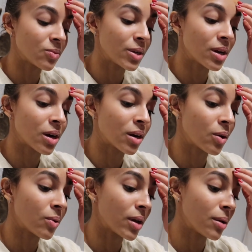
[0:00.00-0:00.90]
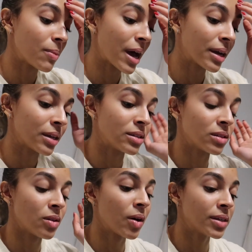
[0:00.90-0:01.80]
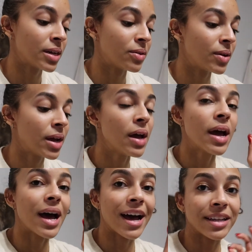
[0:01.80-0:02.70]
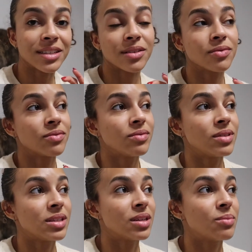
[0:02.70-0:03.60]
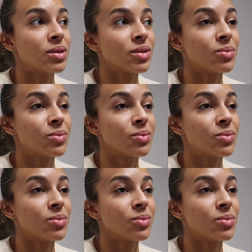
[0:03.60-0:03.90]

we are going back into lockdown as of December